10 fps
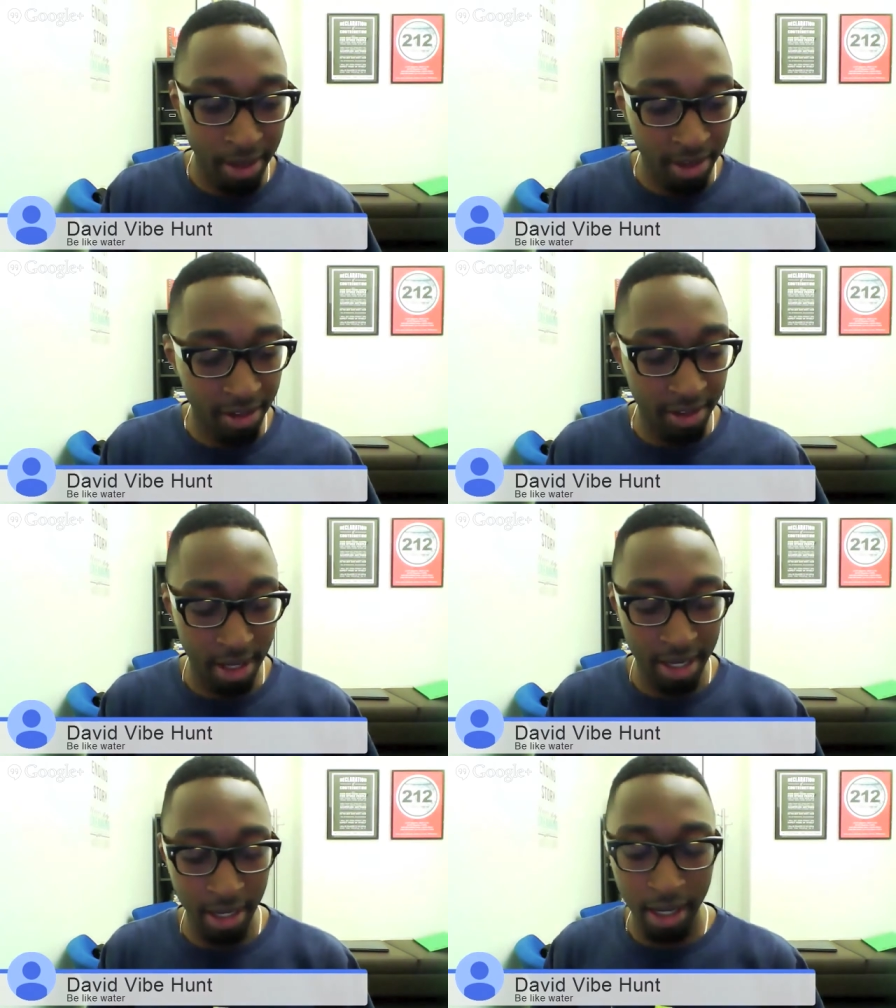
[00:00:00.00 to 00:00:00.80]
This is
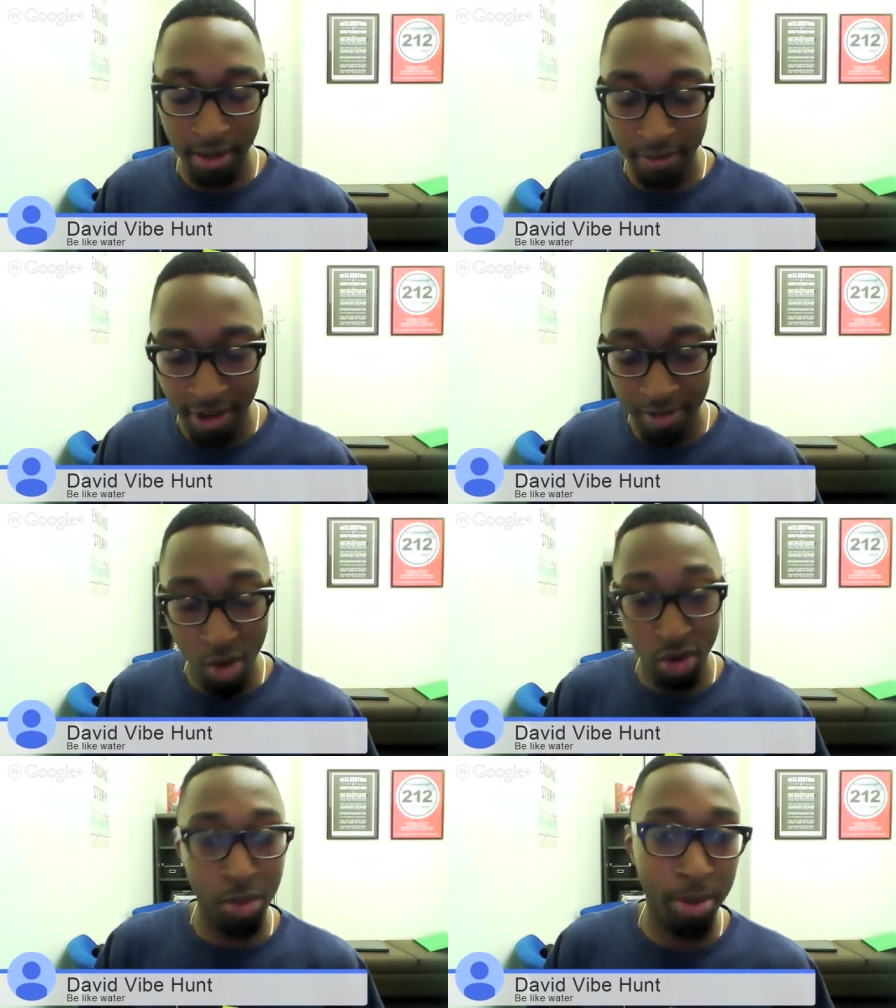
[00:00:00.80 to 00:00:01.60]
indicative of
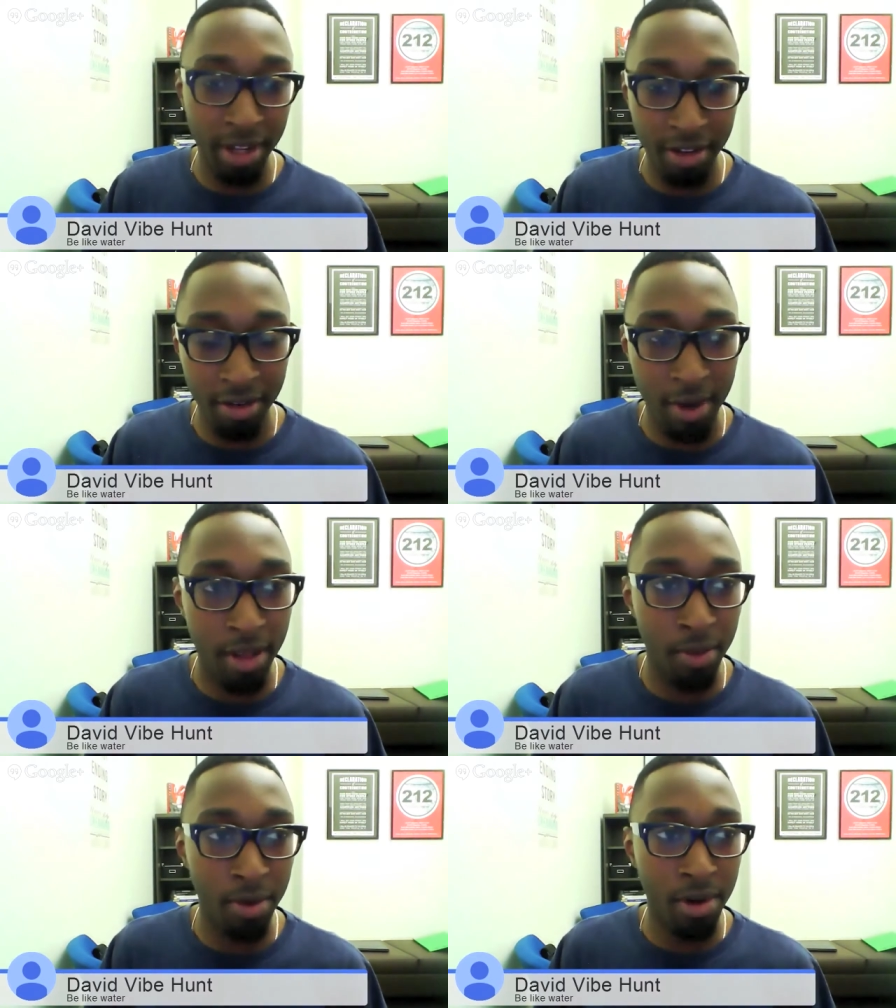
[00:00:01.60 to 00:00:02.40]
multiple places
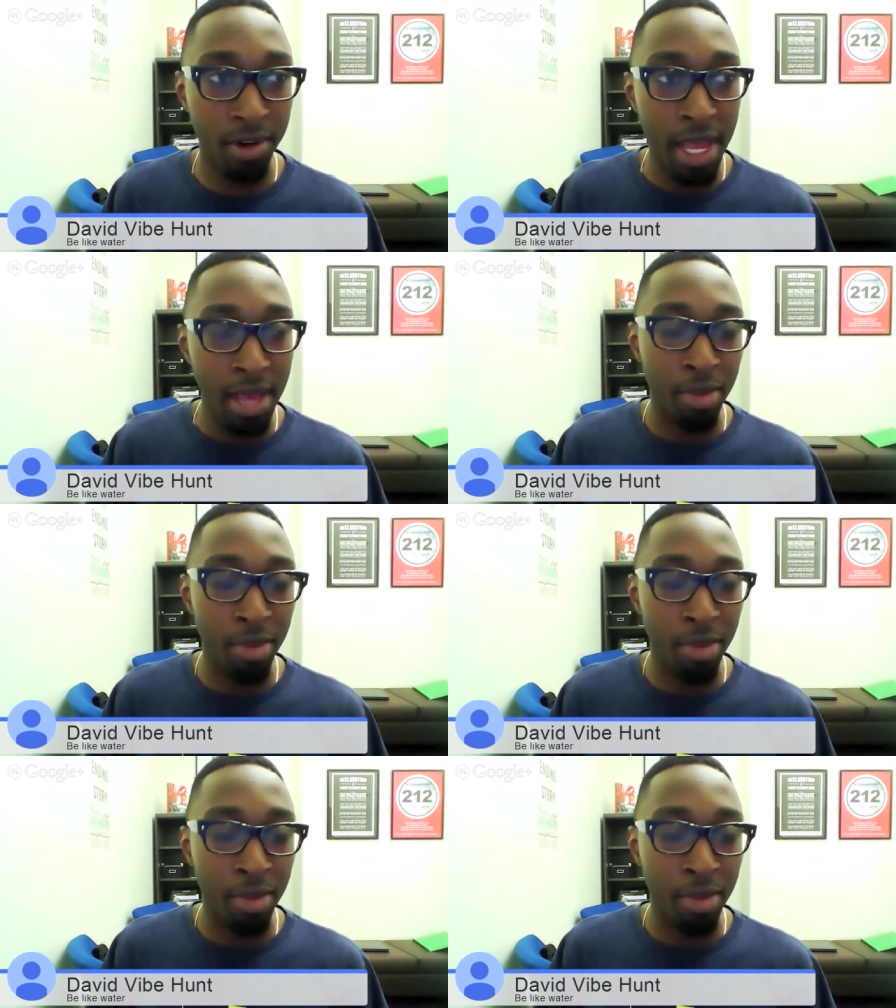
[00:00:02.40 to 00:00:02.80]
around the world.